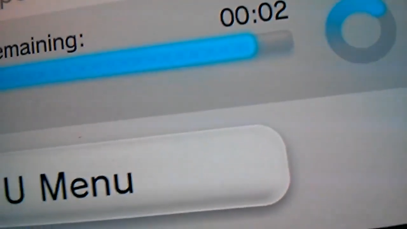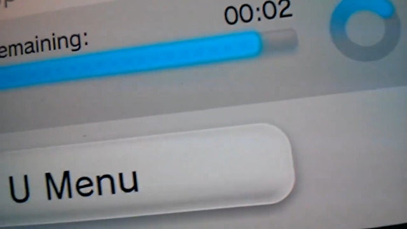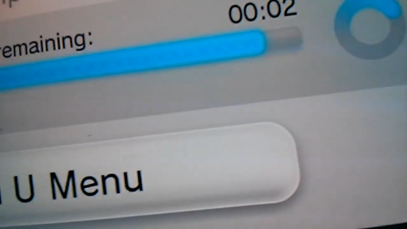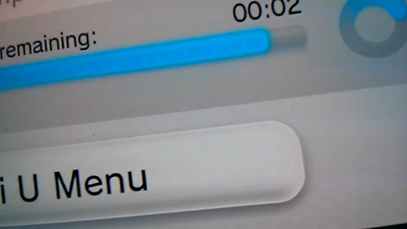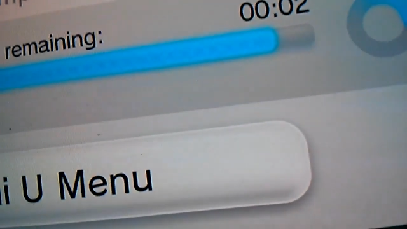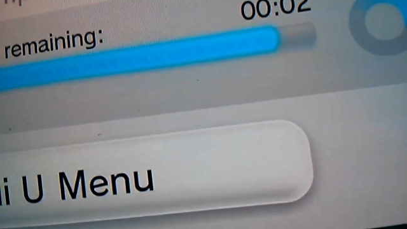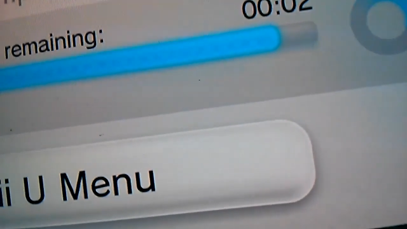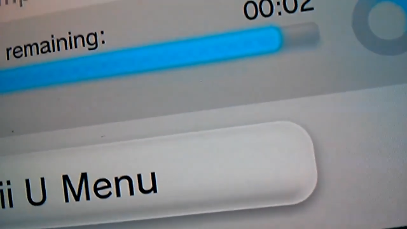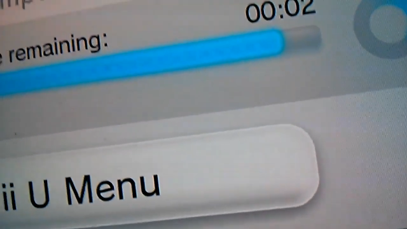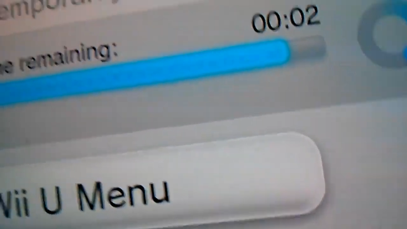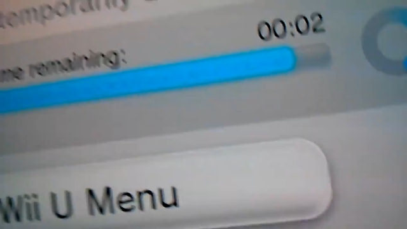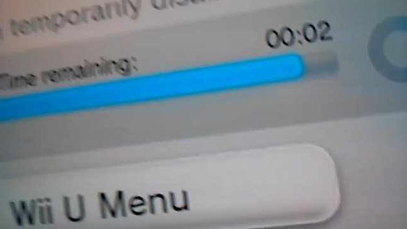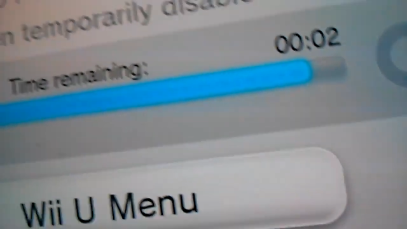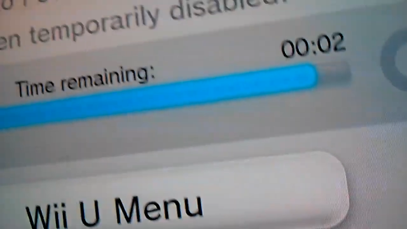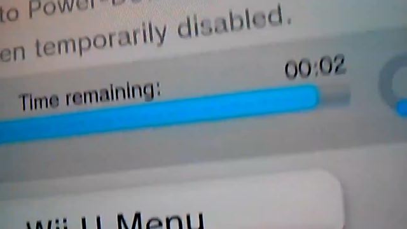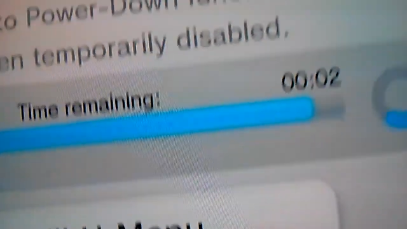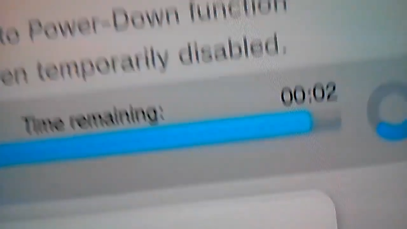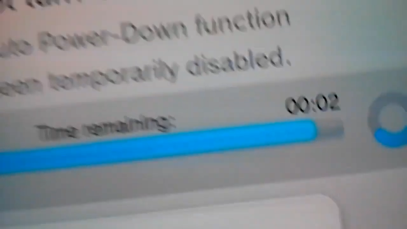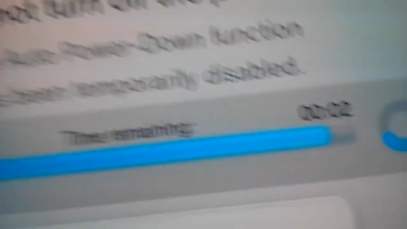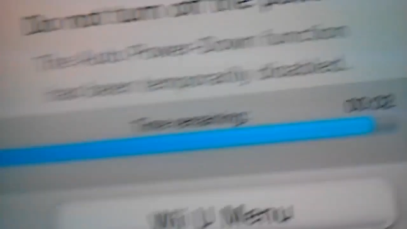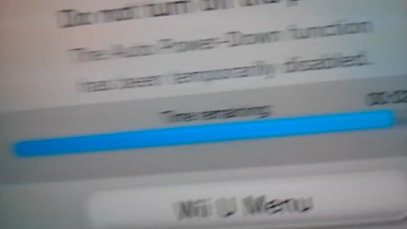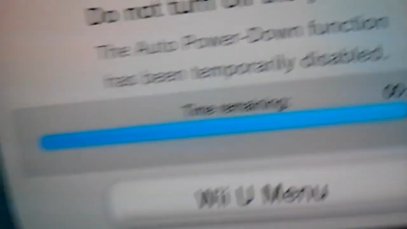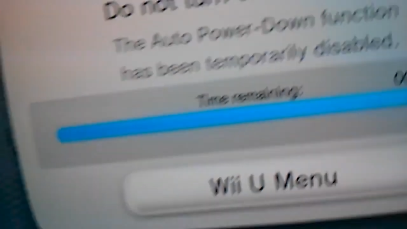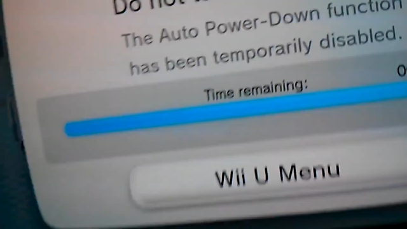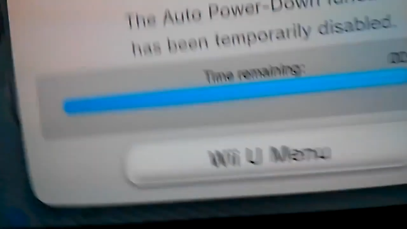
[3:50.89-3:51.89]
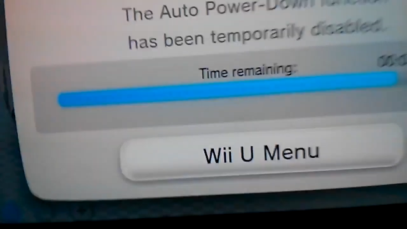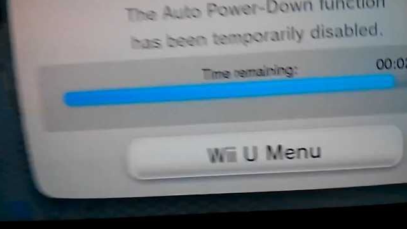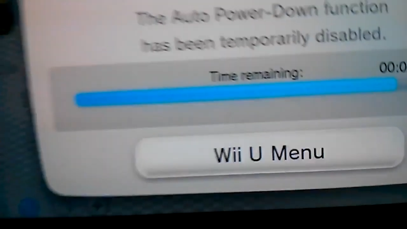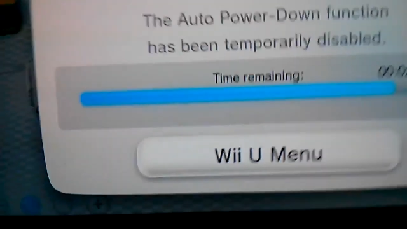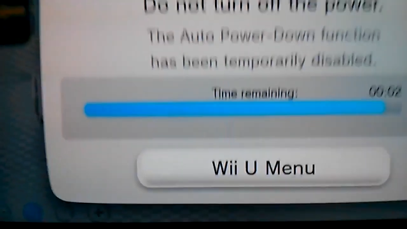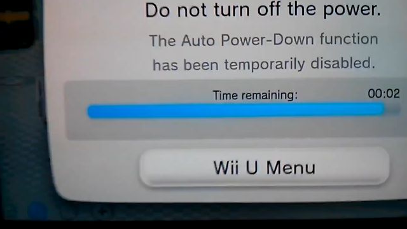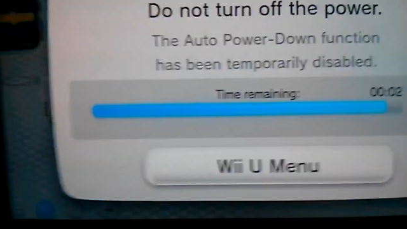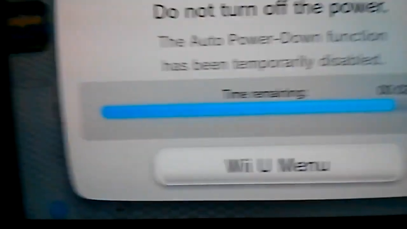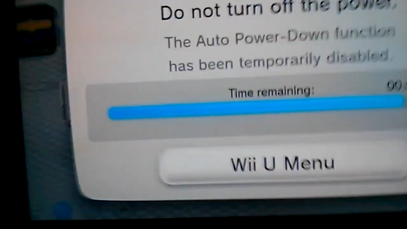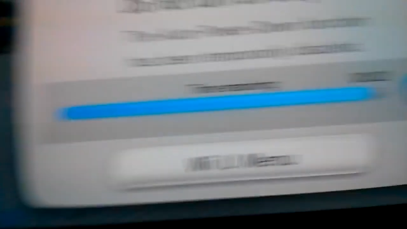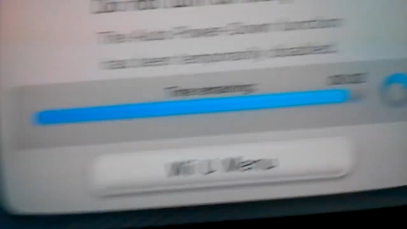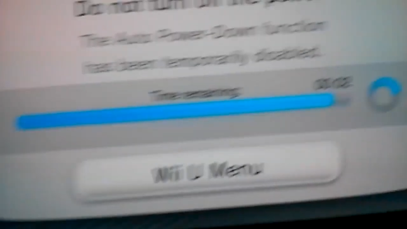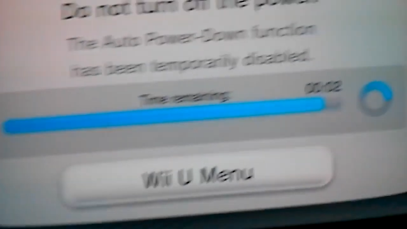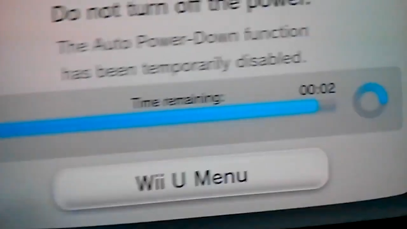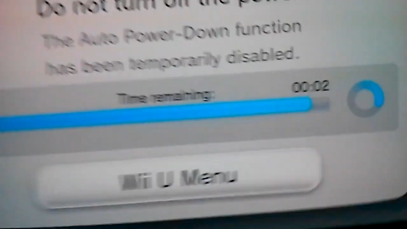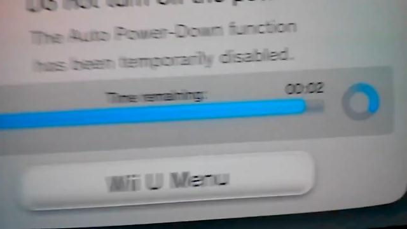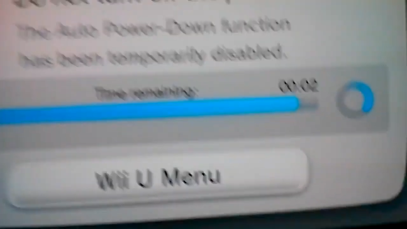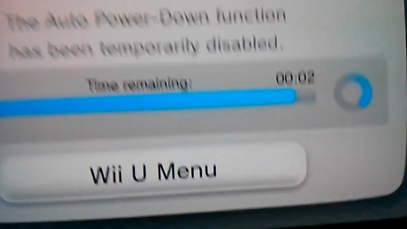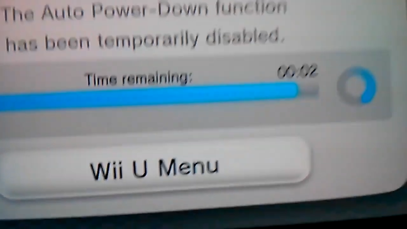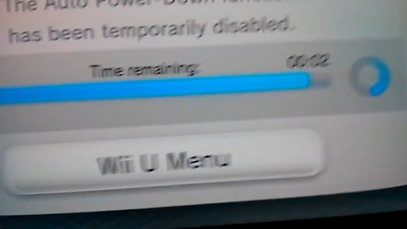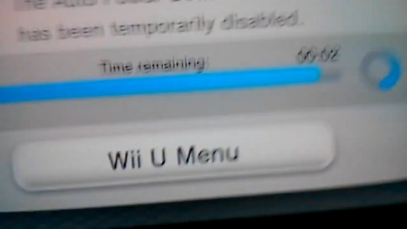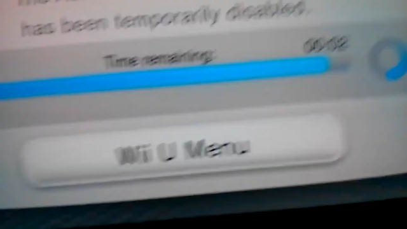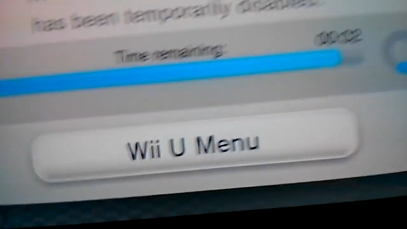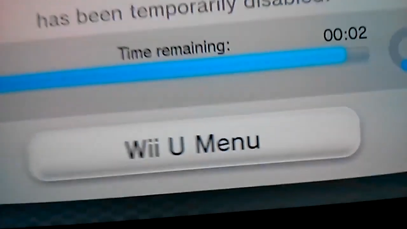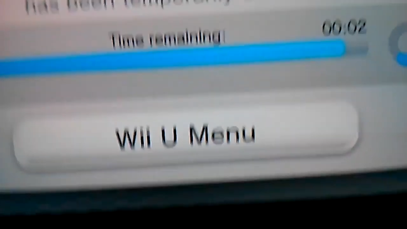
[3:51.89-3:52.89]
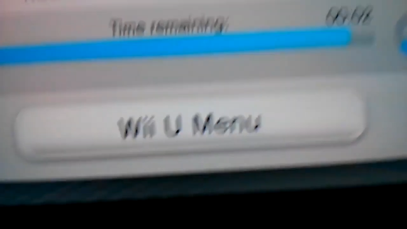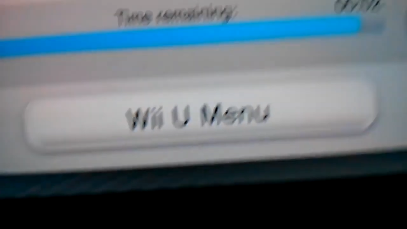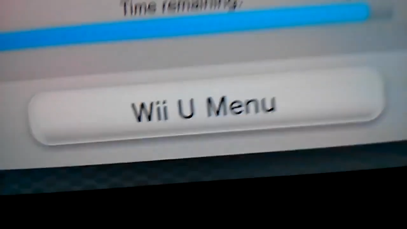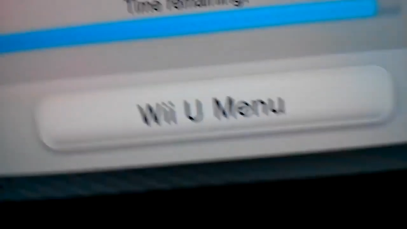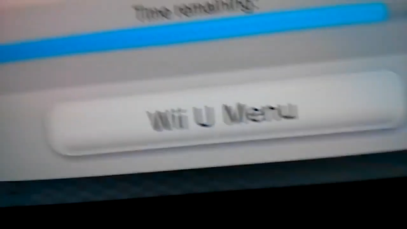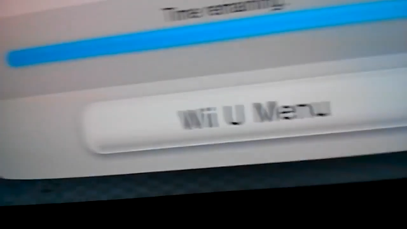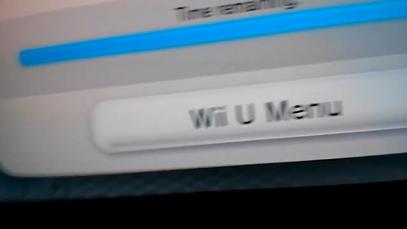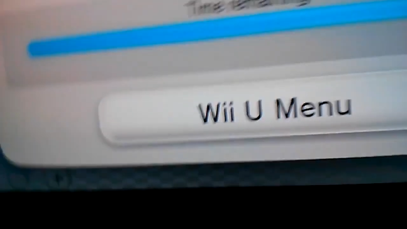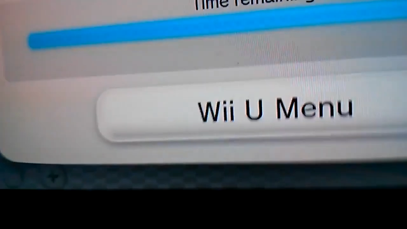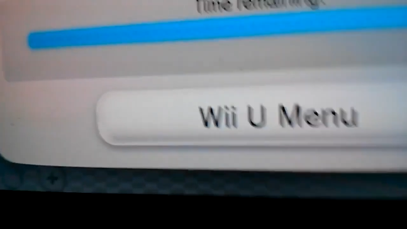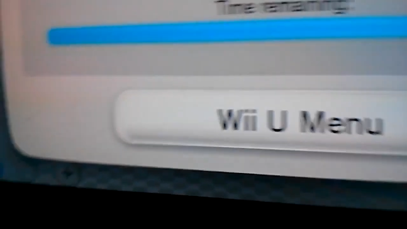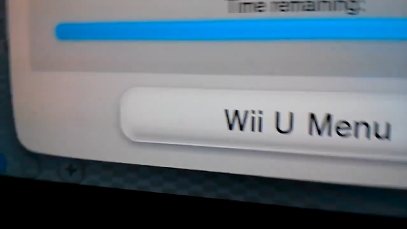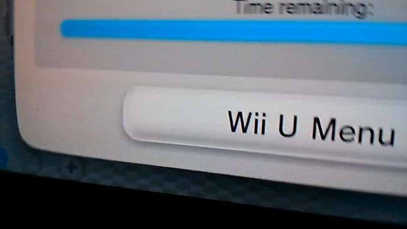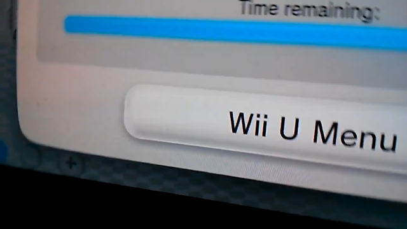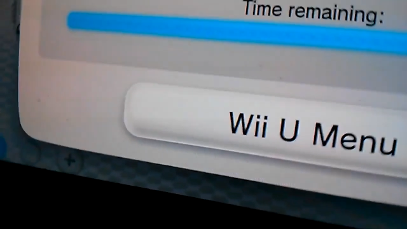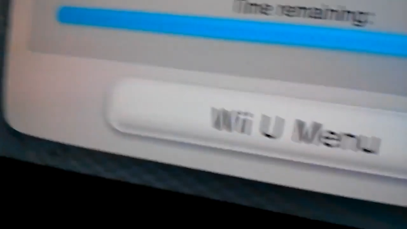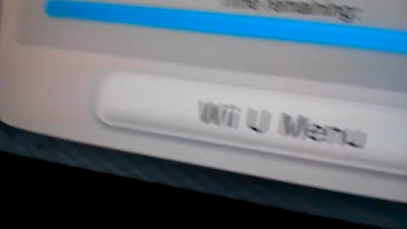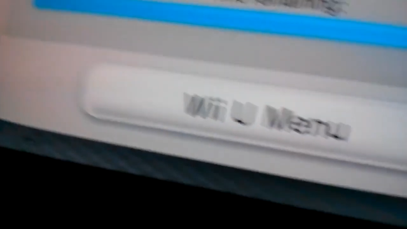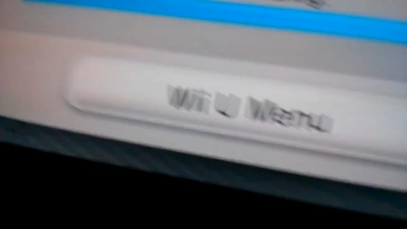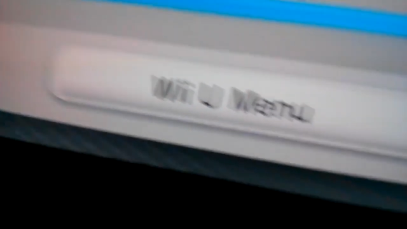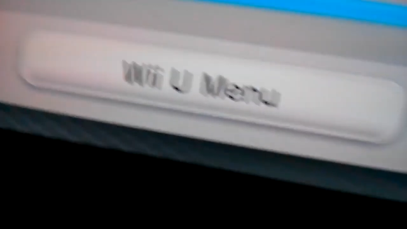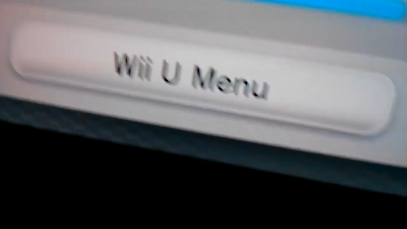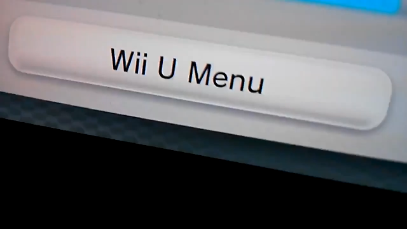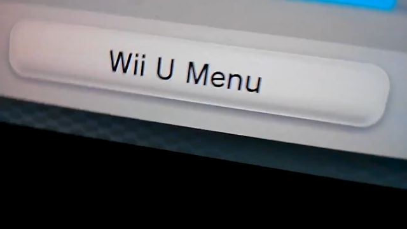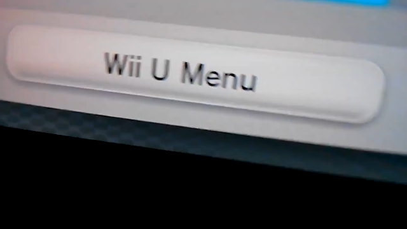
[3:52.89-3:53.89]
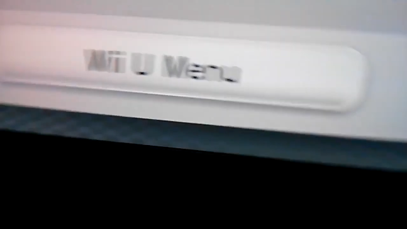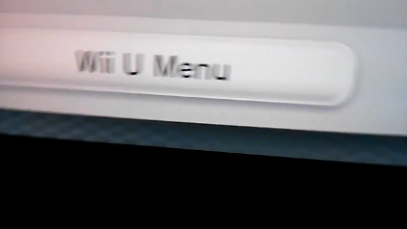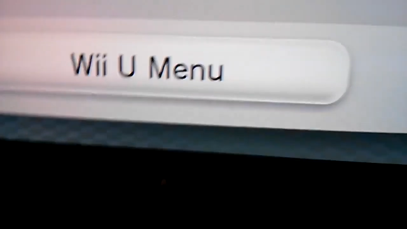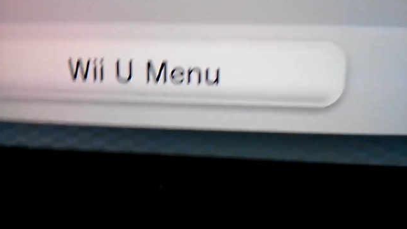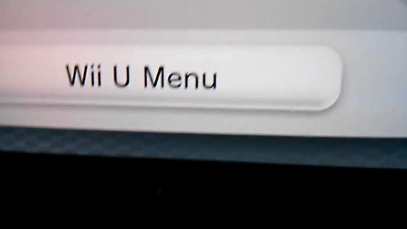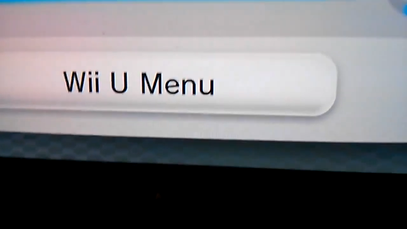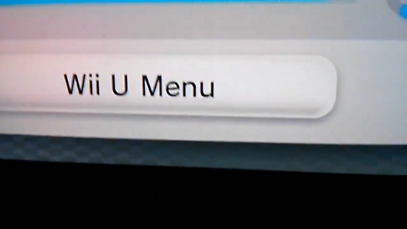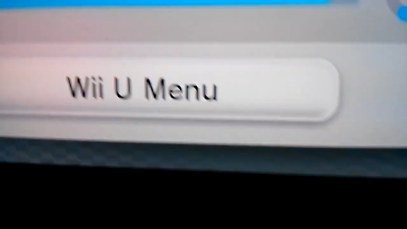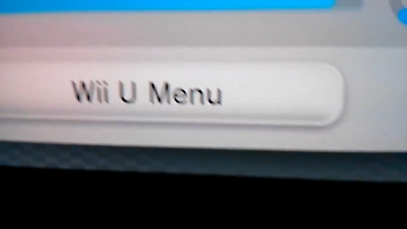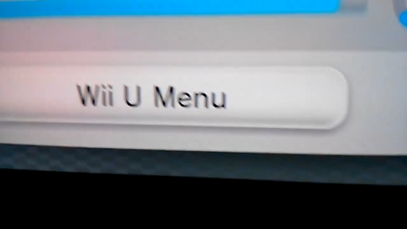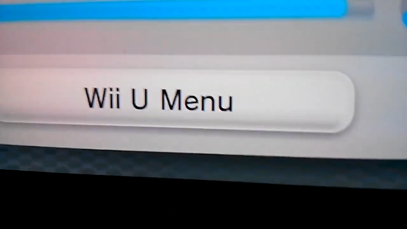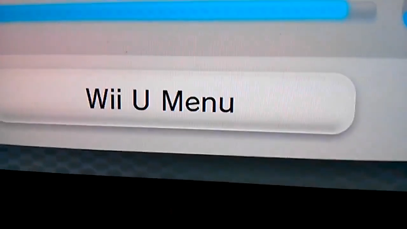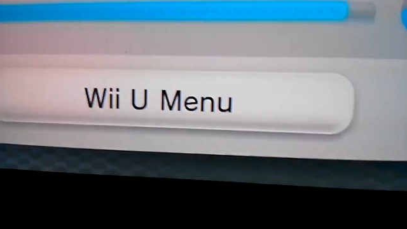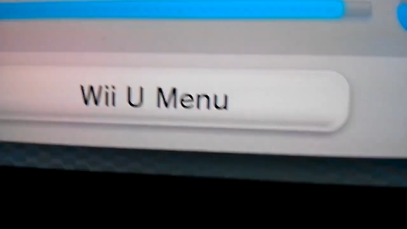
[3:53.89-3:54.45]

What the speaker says: [unreadable: no face in view]